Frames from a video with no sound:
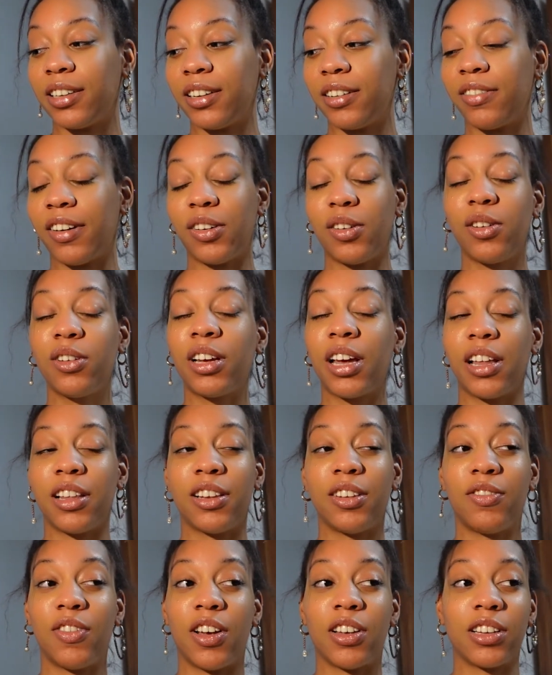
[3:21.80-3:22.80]
if I don't get
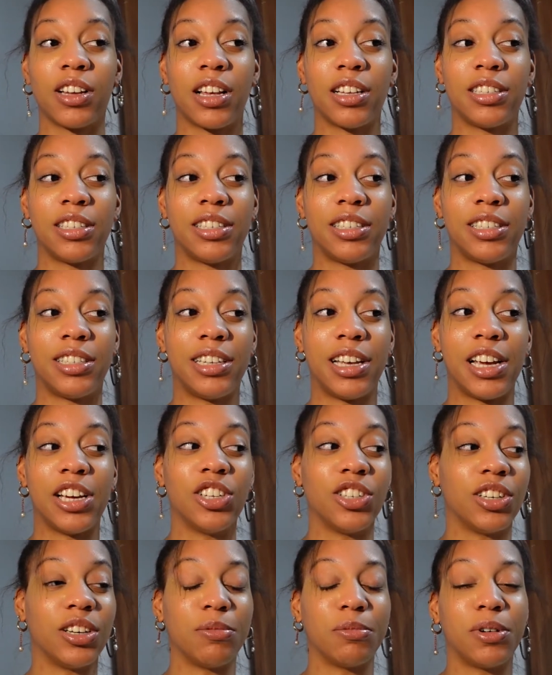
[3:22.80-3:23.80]
this first class
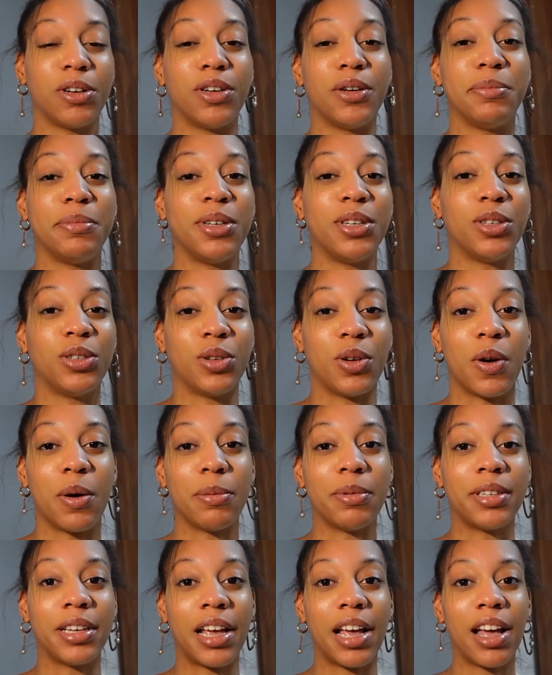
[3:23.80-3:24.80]
dissertation, I'm gonna be so
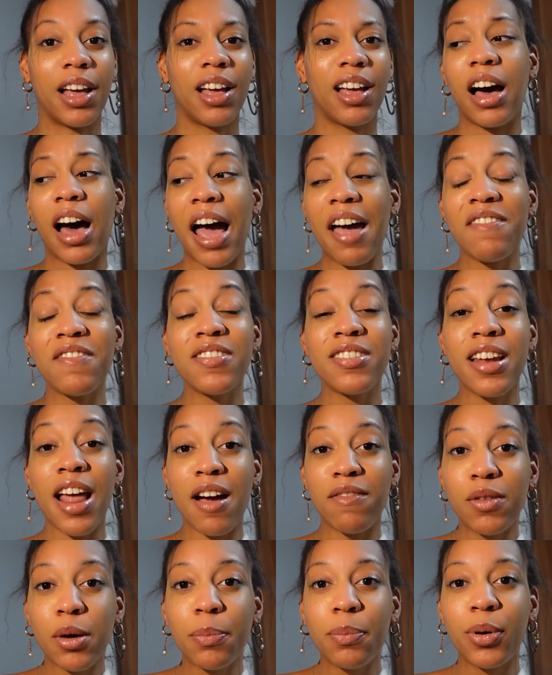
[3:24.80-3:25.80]
upset. I've
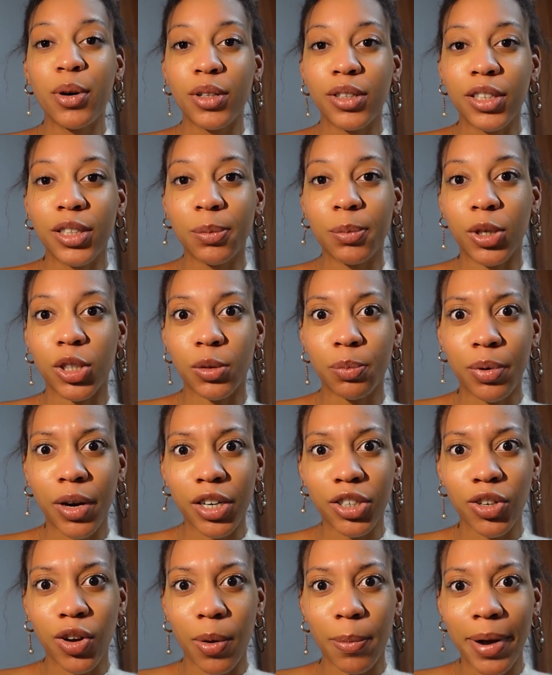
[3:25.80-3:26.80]
never put this much
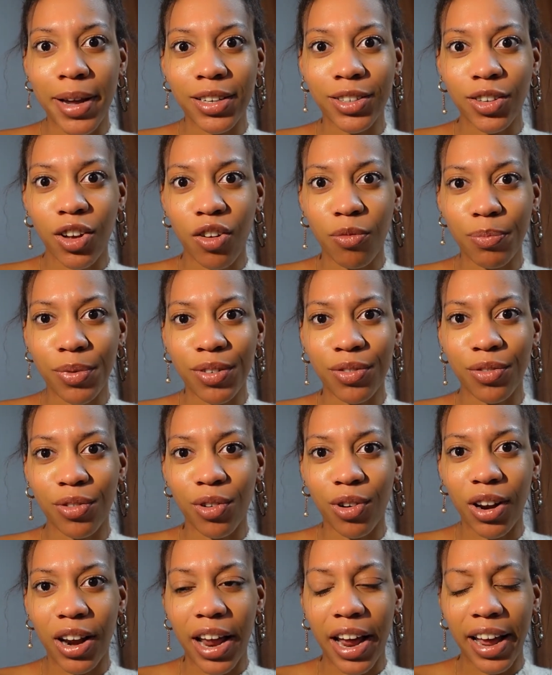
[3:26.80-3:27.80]
pressure on myself
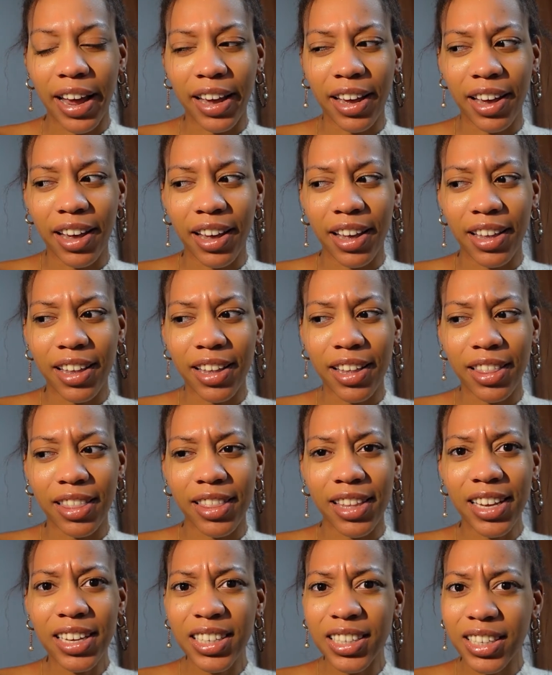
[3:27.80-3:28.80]
before. Like,
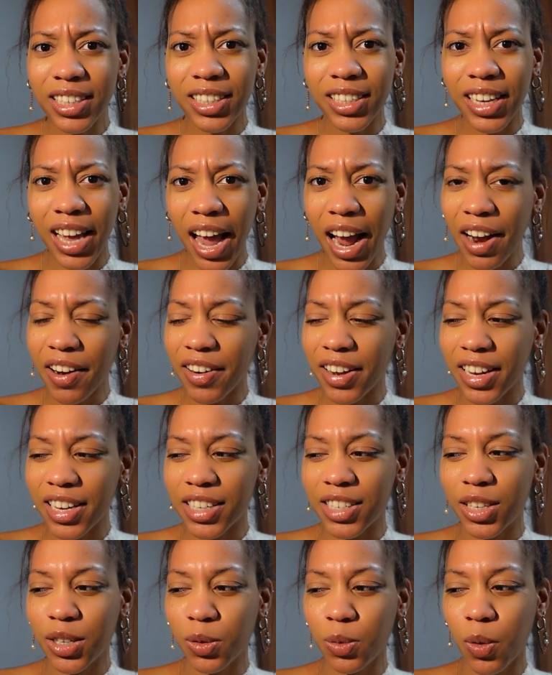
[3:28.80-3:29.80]
this is scary.
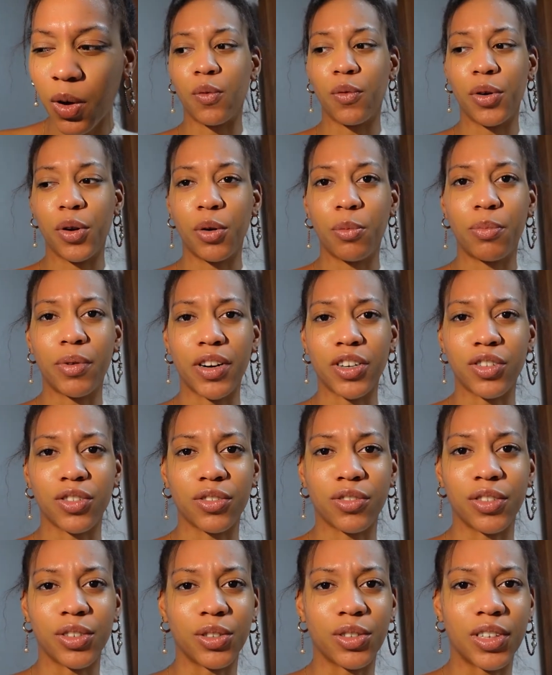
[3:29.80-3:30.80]
Is this what real pressure
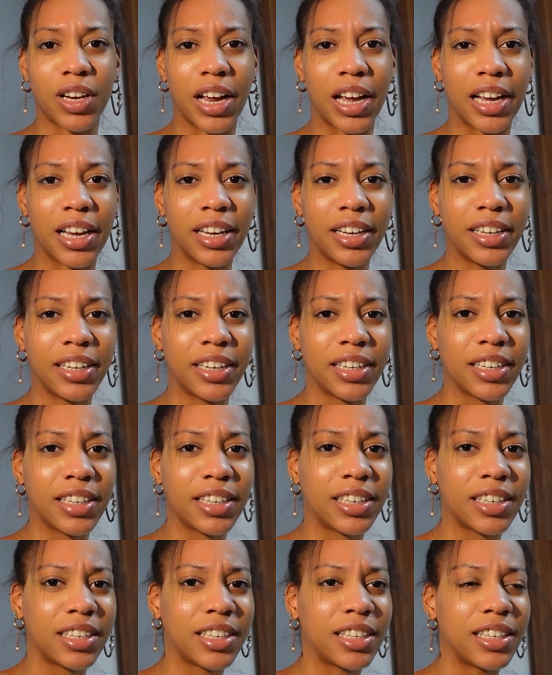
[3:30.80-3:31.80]
feels like?
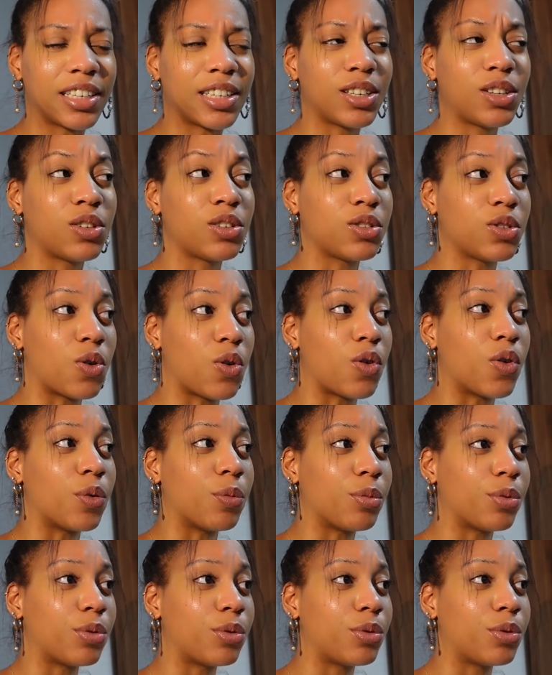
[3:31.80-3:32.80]
This is
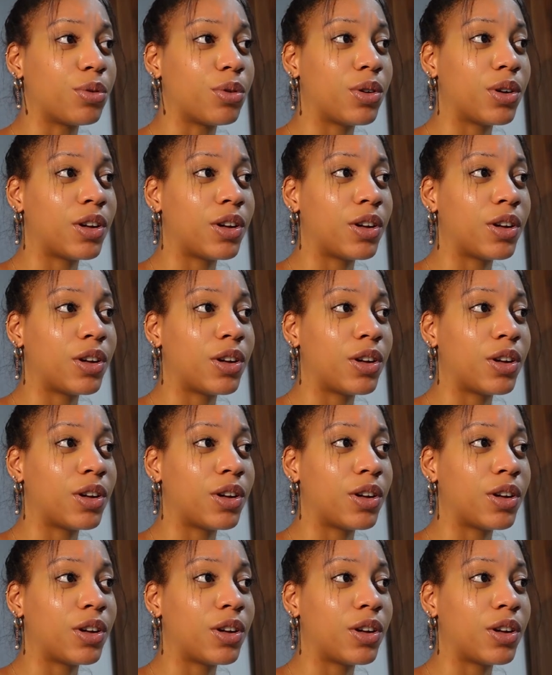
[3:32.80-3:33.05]
horrible.